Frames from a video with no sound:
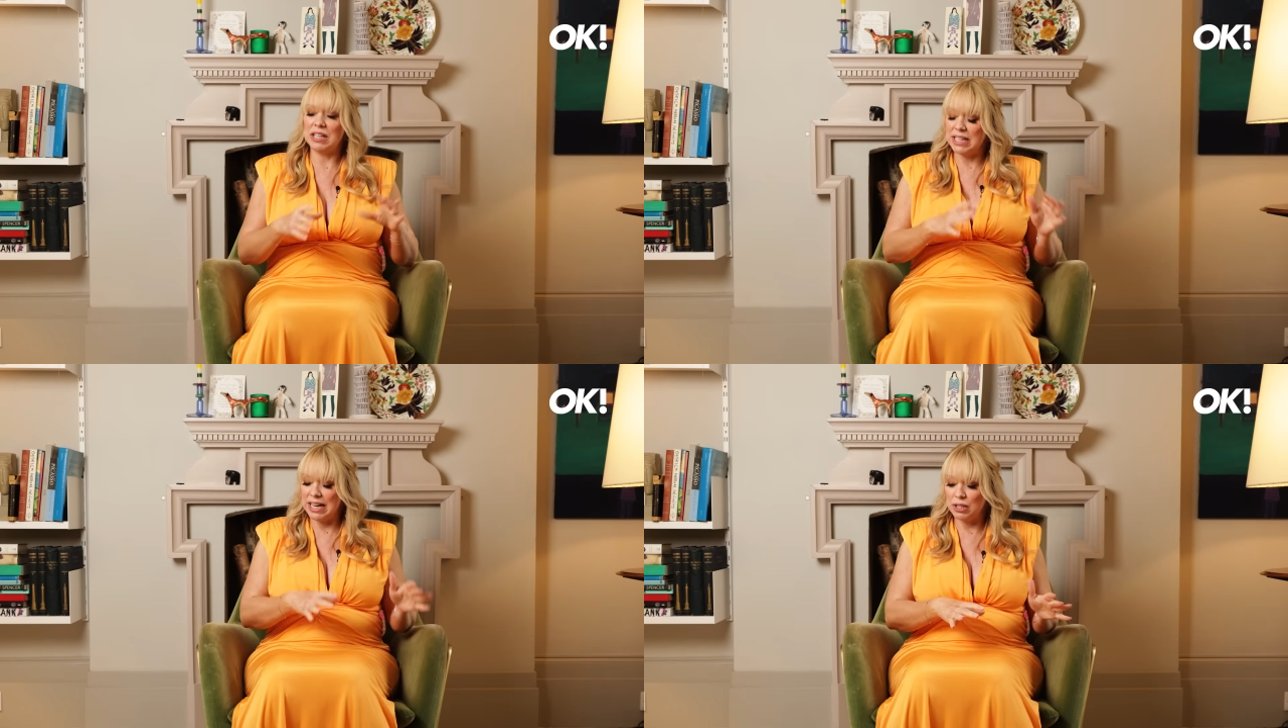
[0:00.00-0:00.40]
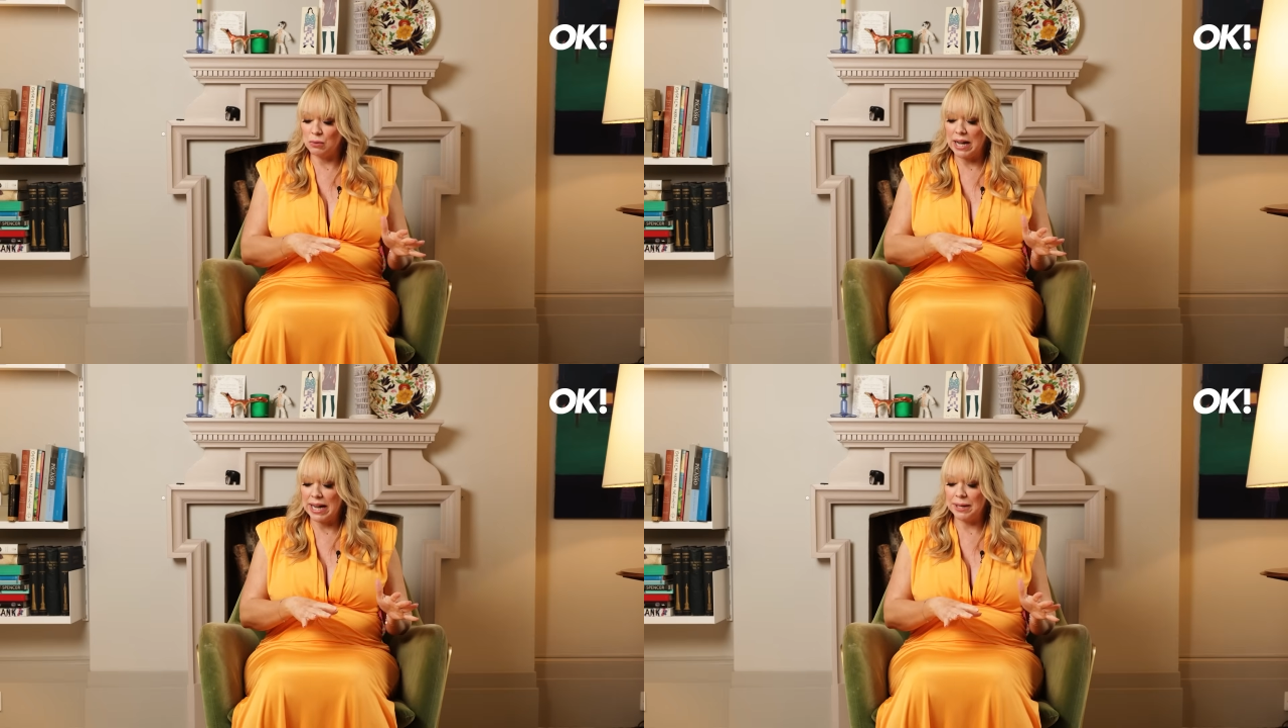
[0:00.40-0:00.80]
I turned
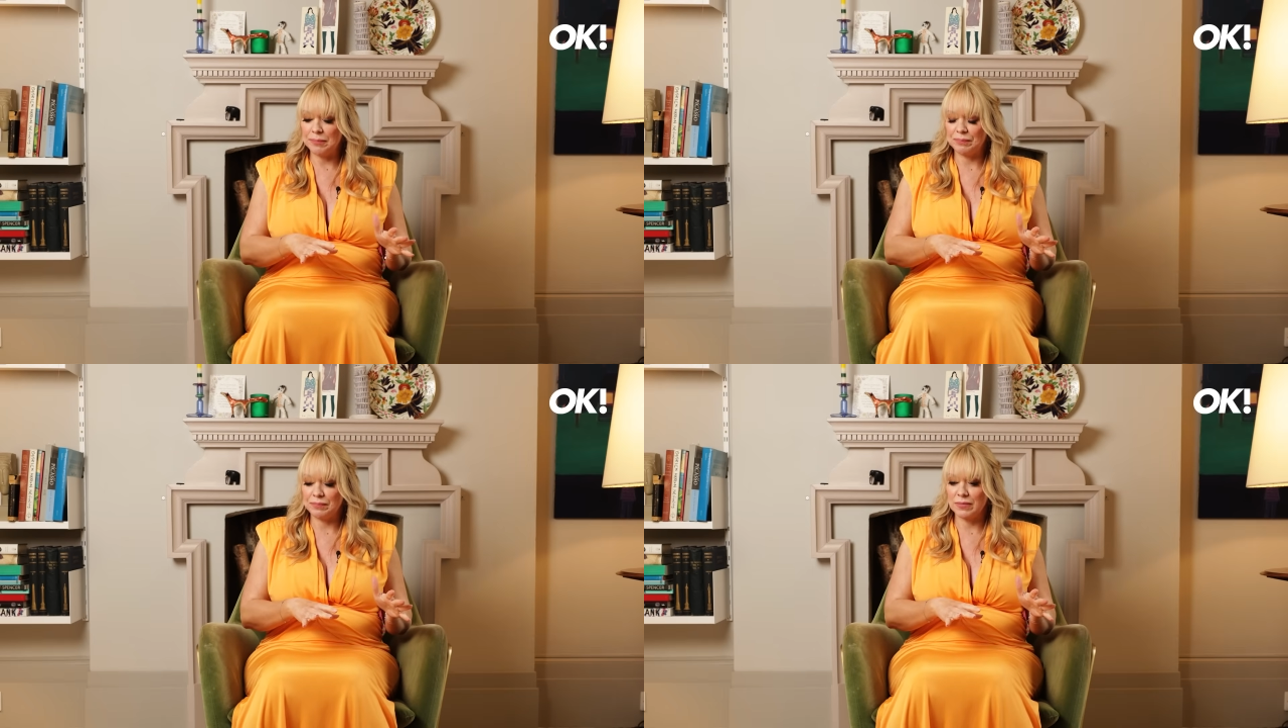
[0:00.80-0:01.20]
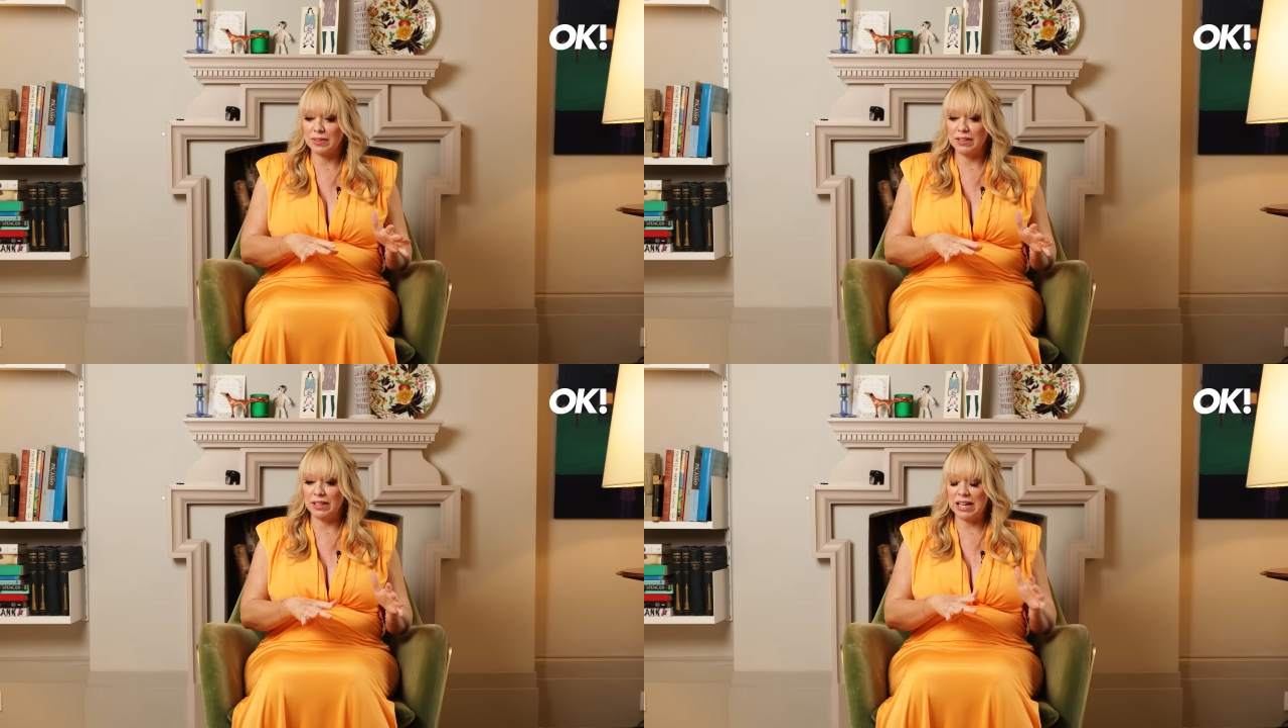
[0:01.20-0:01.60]
away,
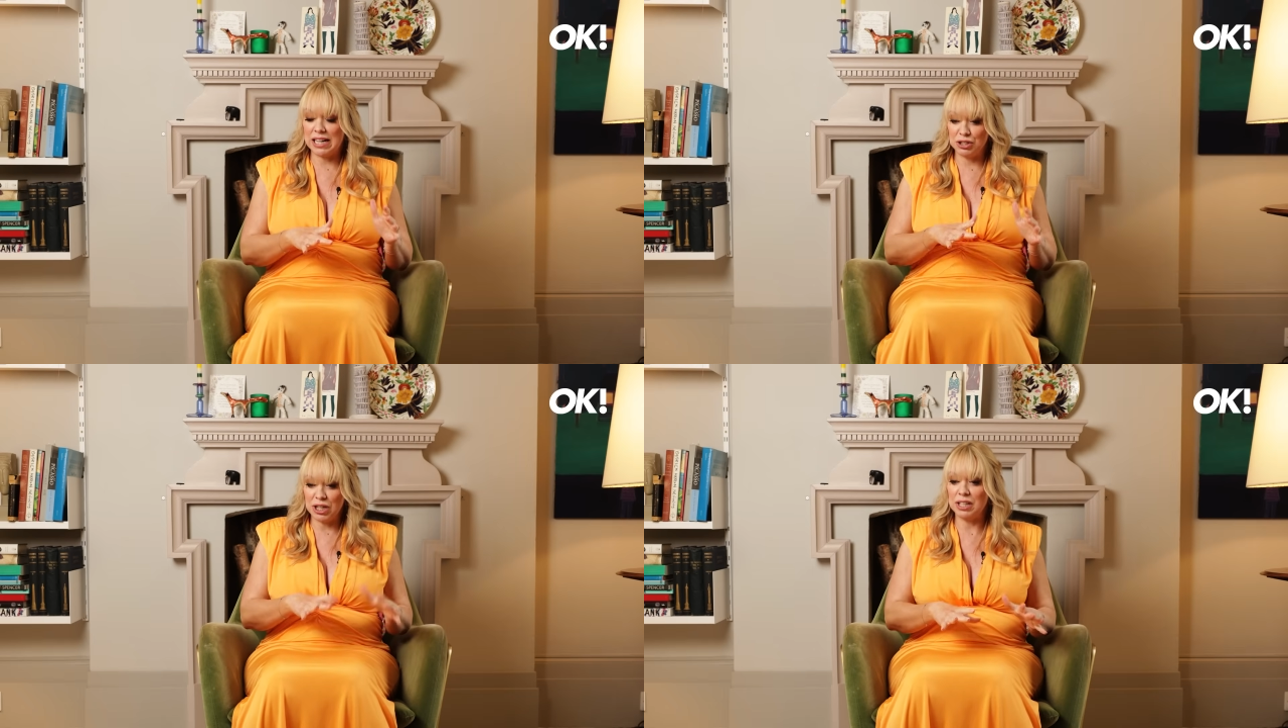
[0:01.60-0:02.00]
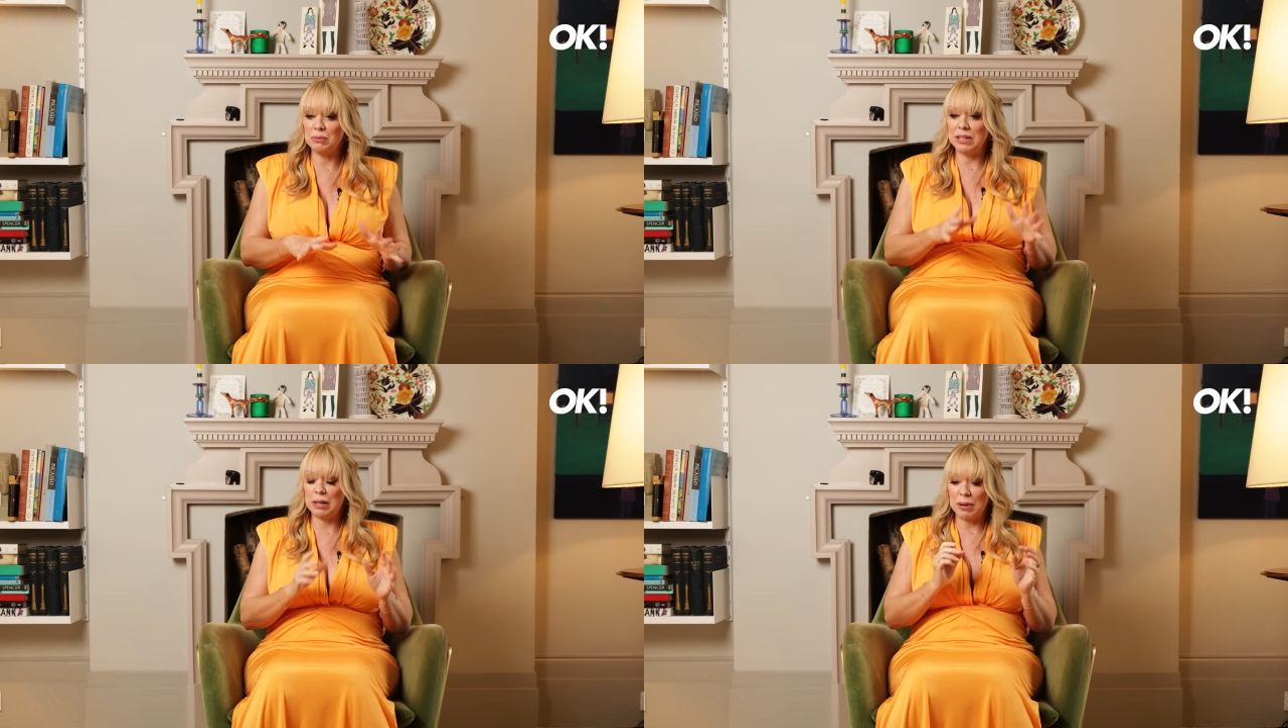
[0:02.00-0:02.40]
and
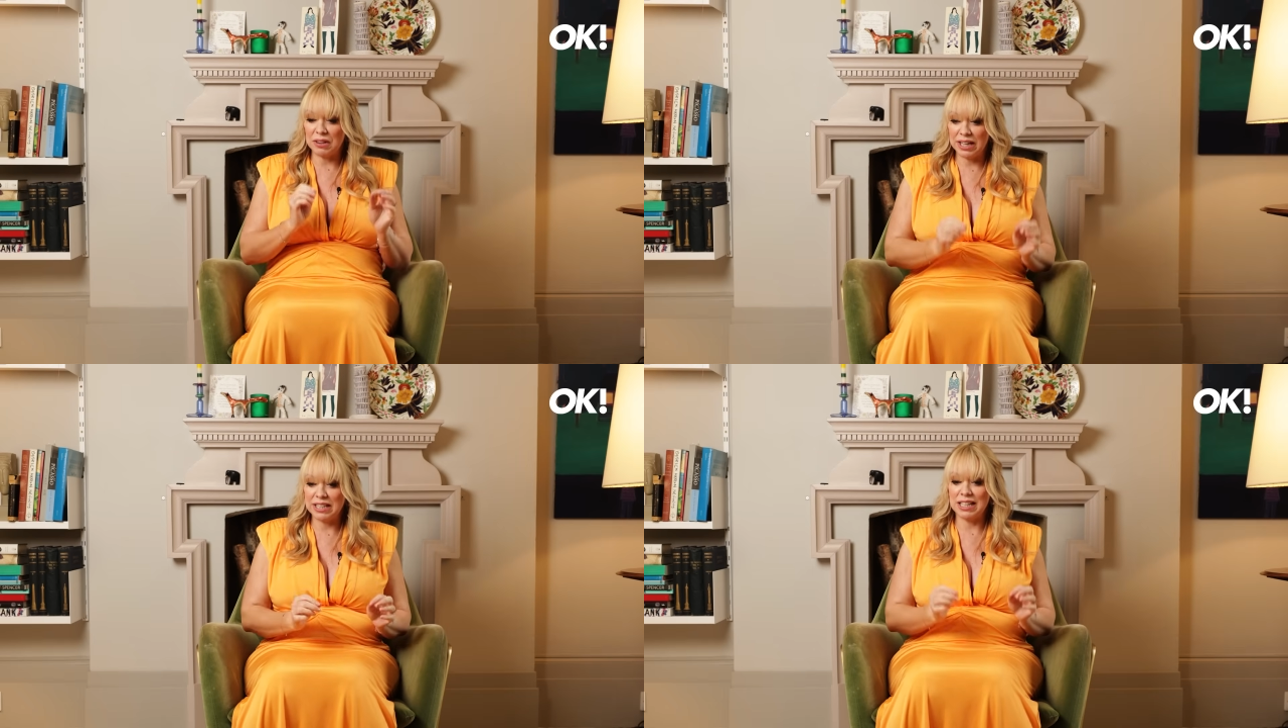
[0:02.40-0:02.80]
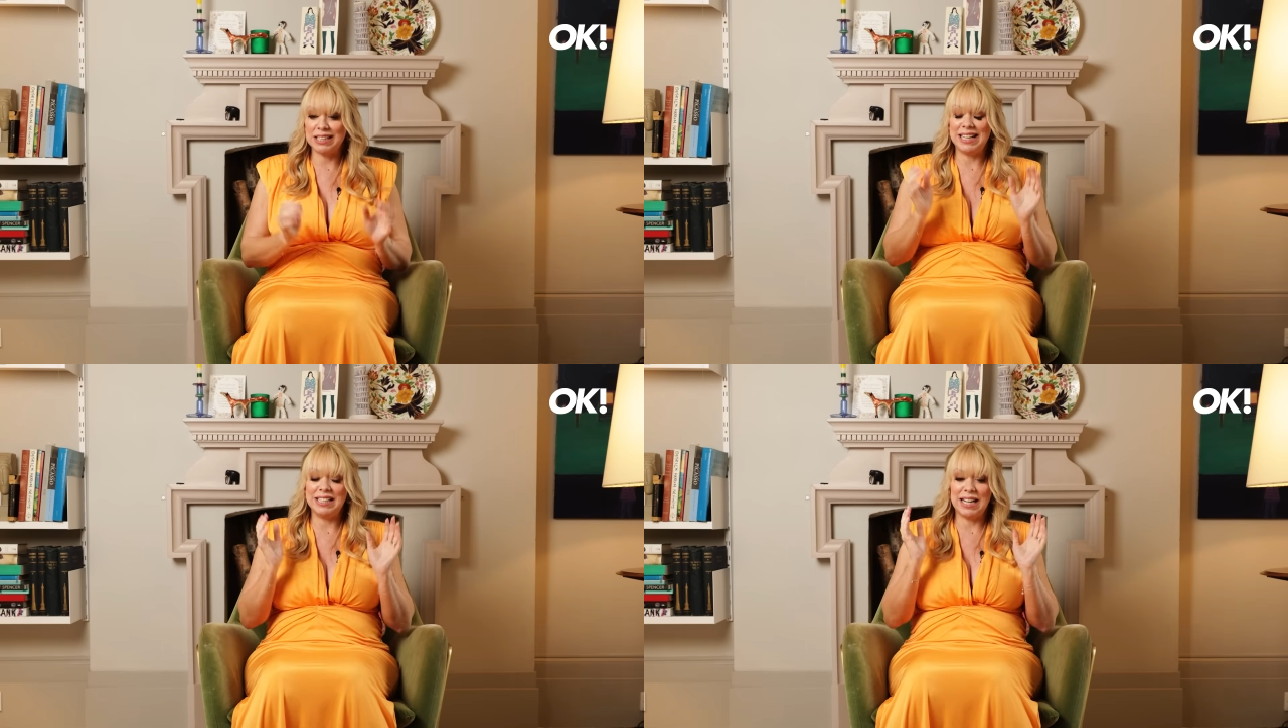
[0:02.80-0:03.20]
genuinely about 30
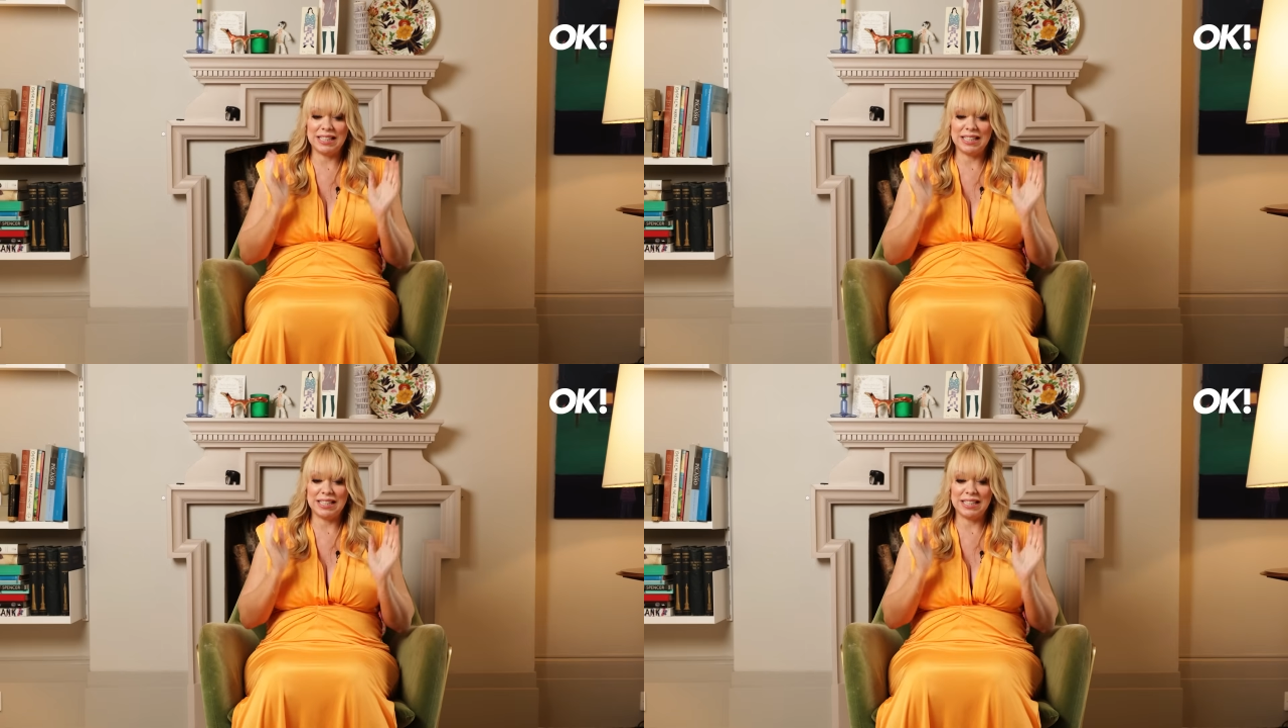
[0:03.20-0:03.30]
seconds later,